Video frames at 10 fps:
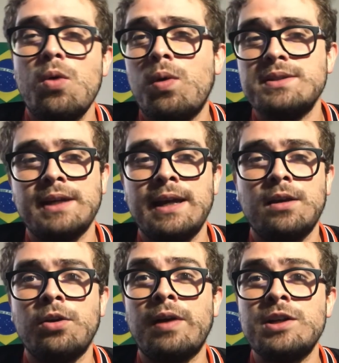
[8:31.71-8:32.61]
Once again,
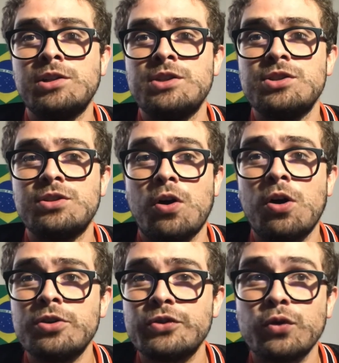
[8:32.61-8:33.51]
congratulations to
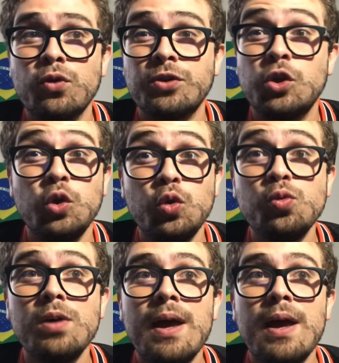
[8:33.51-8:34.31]
Arsenal to